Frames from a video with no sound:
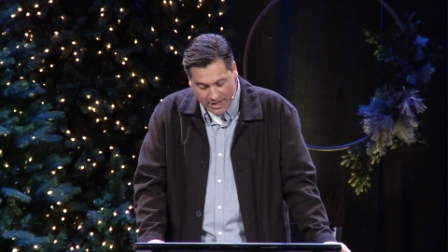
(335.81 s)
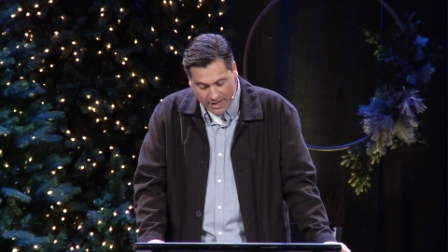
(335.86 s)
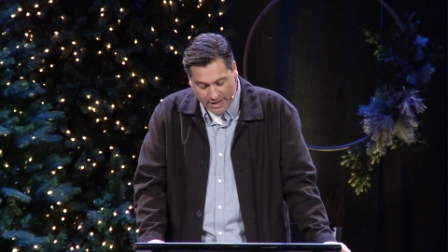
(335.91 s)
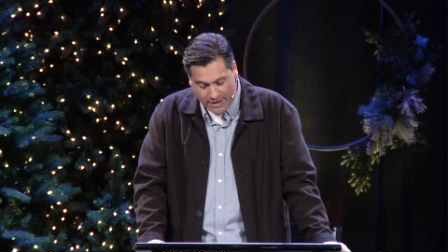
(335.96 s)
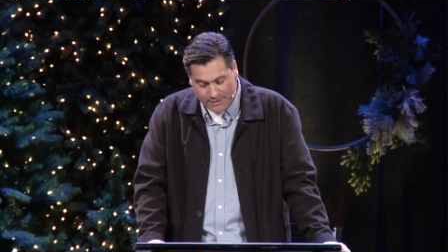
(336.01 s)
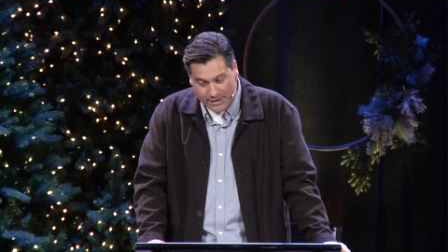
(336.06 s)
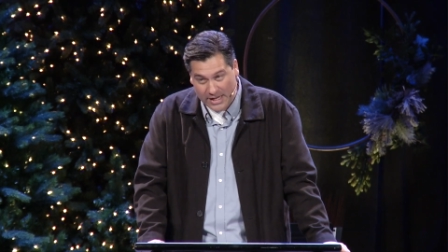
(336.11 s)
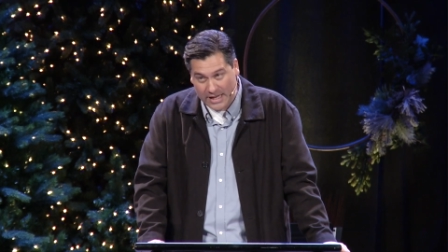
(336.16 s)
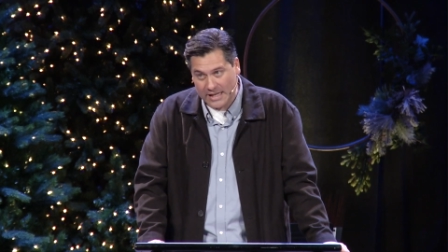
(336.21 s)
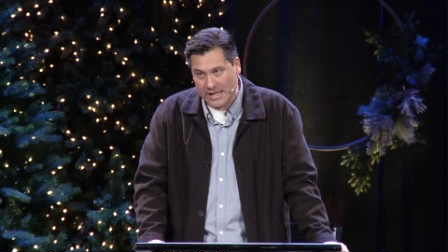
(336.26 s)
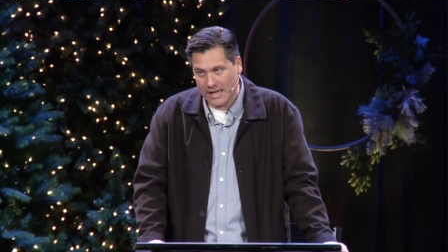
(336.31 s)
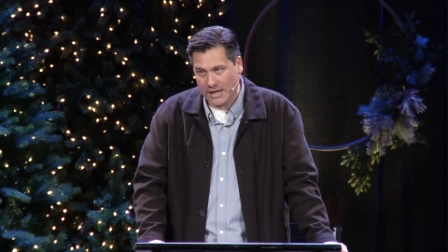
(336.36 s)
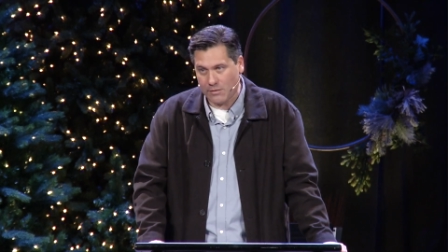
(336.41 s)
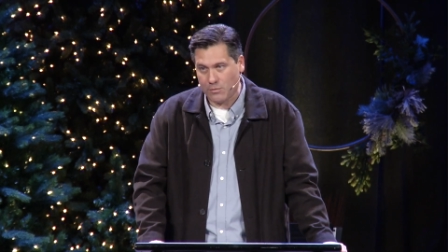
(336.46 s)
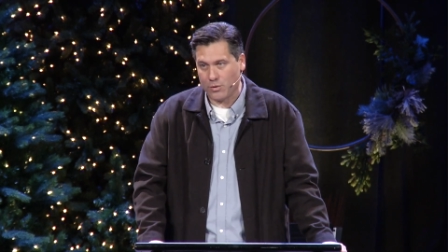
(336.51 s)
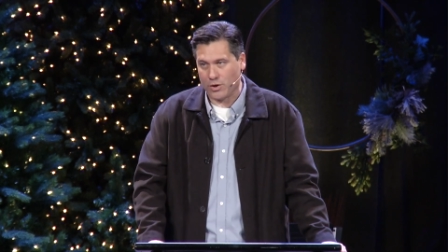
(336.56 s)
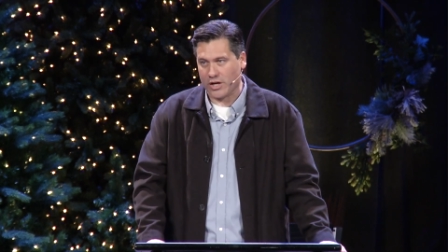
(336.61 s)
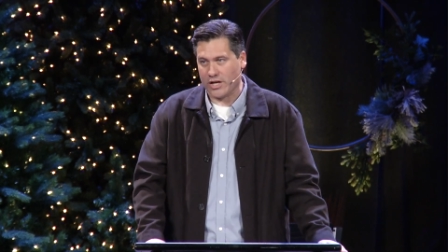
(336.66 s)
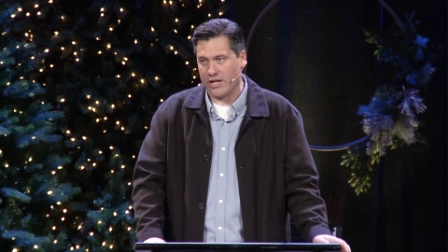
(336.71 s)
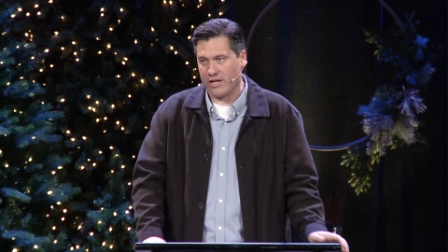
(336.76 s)
Uh, in
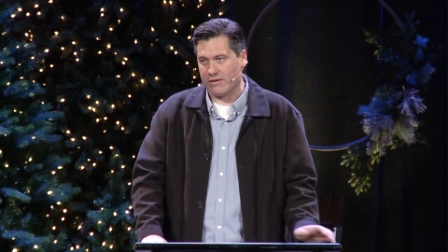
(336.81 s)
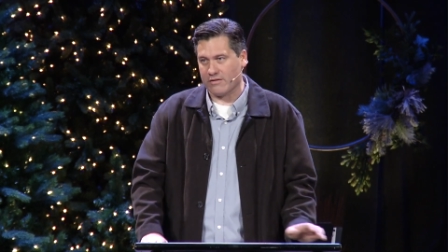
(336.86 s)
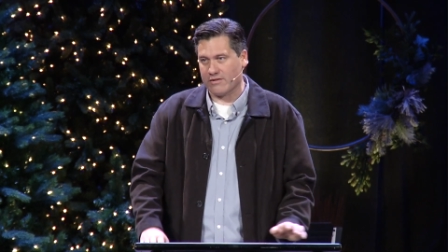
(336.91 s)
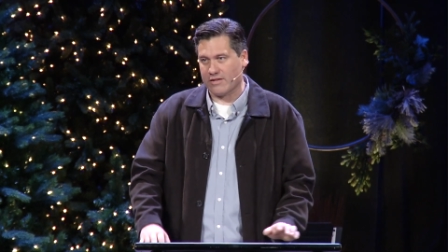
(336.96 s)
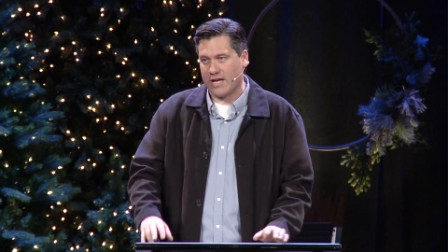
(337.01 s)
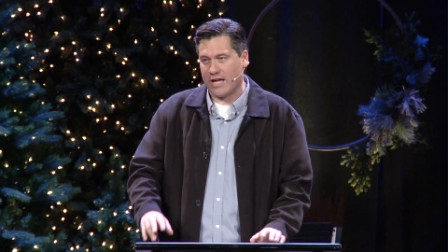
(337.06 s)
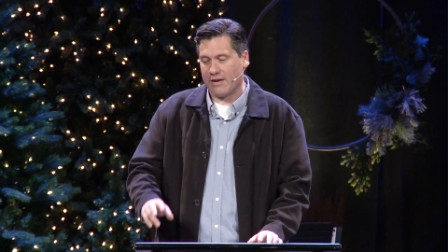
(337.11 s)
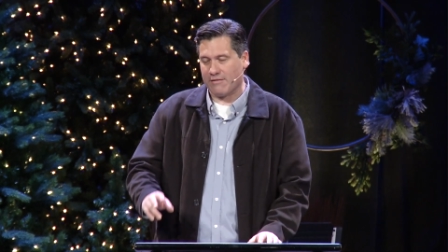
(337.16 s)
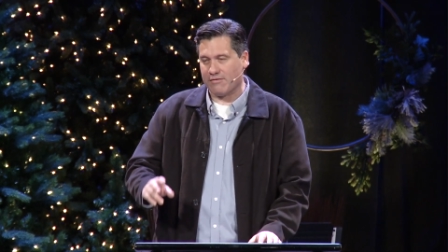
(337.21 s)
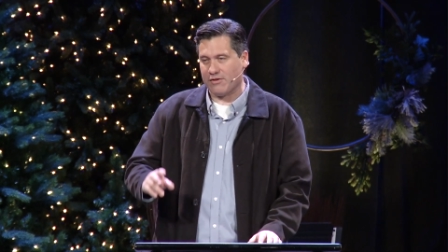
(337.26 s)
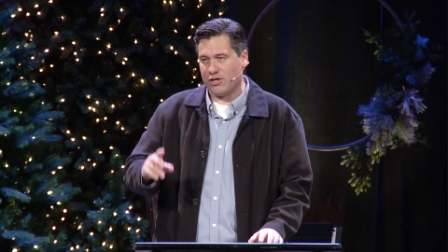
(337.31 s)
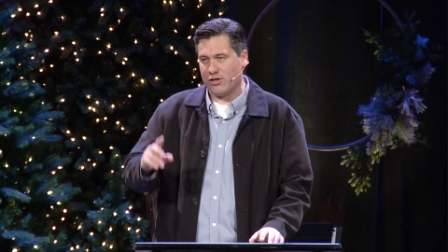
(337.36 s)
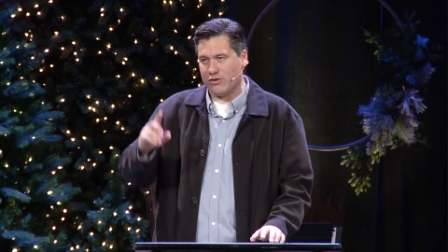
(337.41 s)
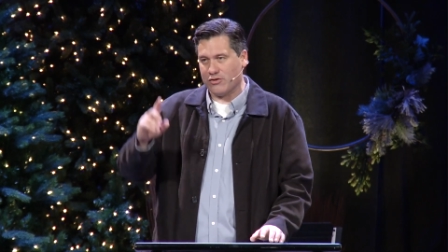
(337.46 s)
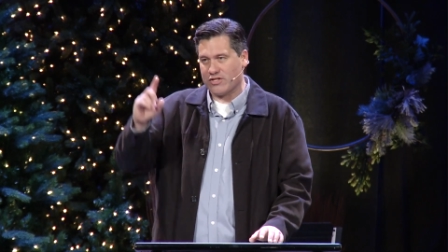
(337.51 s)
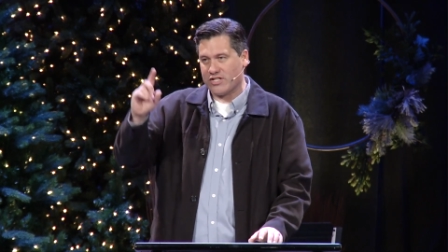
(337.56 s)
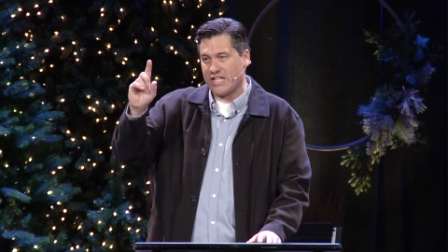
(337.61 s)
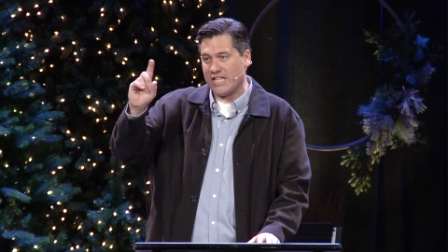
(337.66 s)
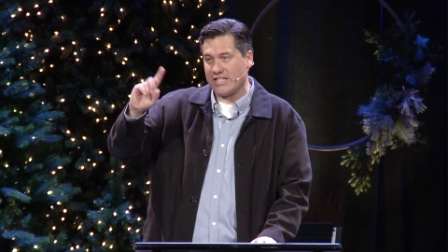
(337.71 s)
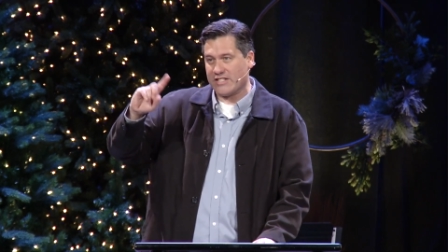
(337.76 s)
it, we're going to kind of
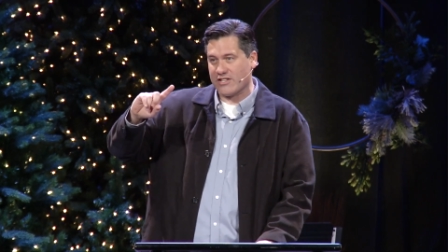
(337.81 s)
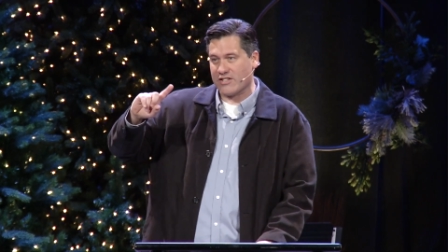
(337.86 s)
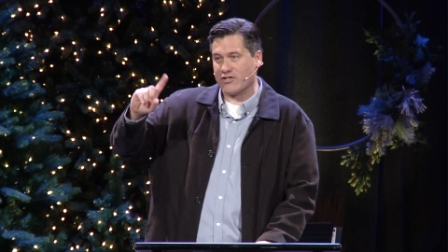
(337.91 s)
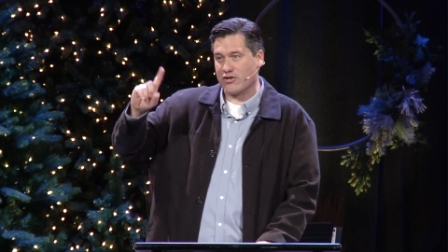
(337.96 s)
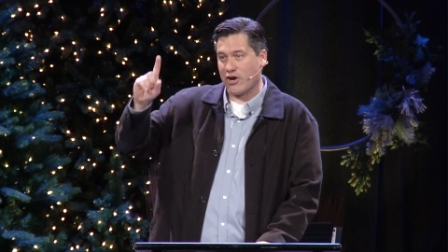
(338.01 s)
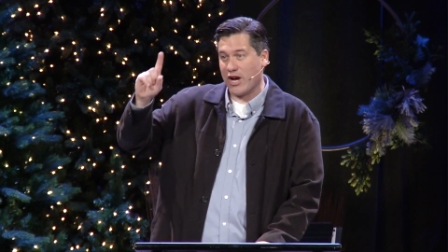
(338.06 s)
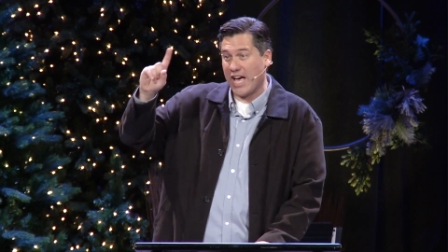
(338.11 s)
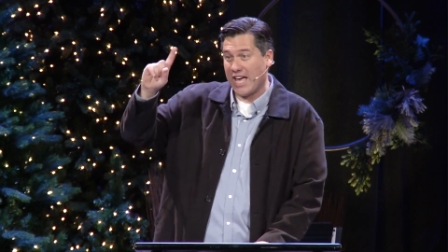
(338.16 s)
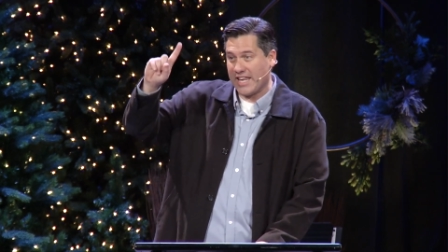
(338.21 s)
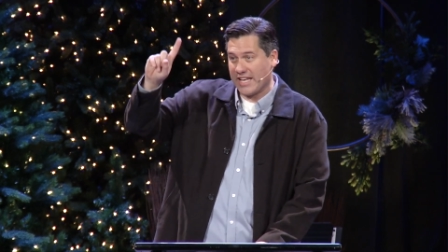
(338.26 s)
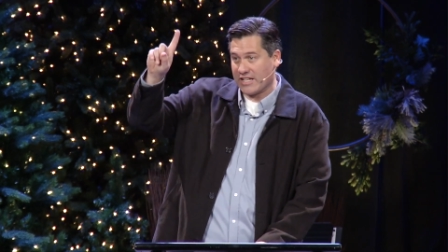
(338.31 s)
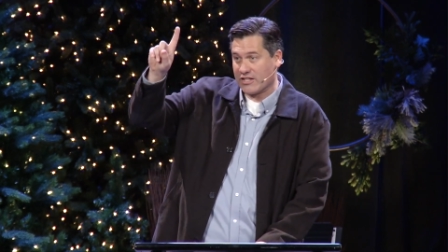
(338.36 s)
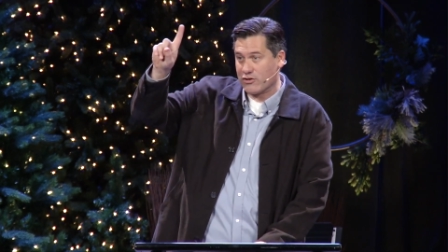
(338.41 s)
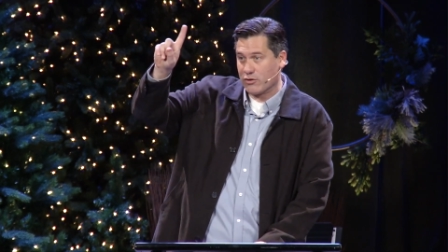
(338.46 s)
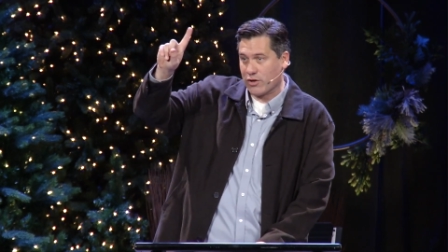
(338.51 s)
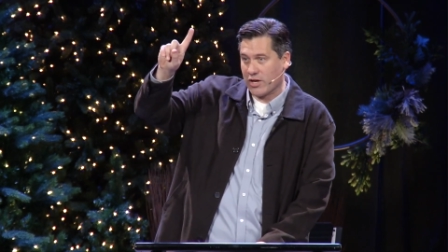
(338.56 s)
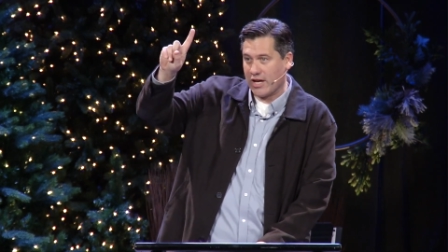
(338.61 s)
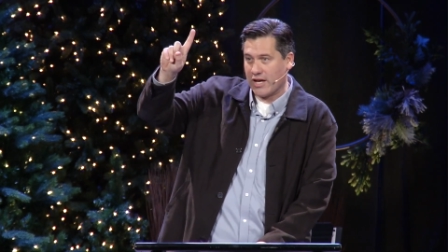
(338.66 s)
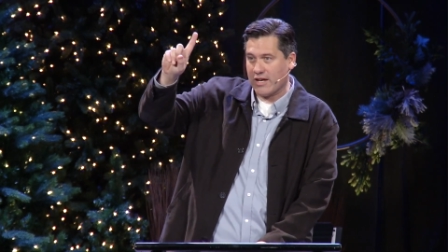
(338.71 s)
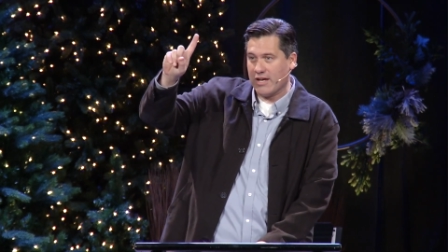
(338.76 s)
use these as our headings,
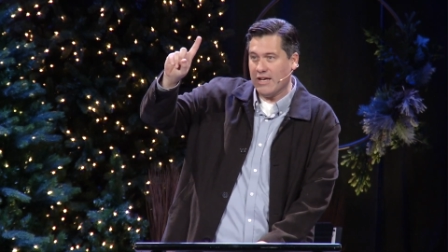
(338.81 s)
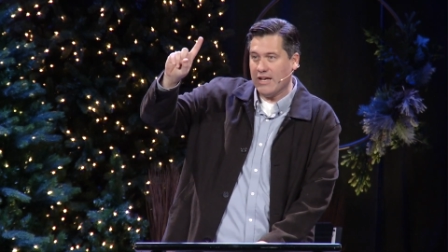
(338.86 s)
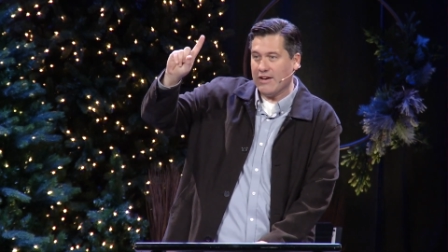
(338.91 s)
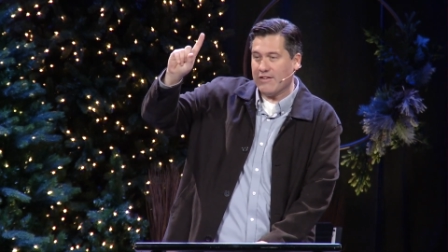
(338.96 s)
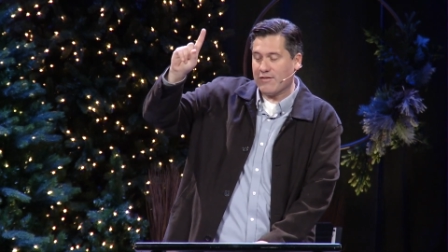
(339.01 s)
okay?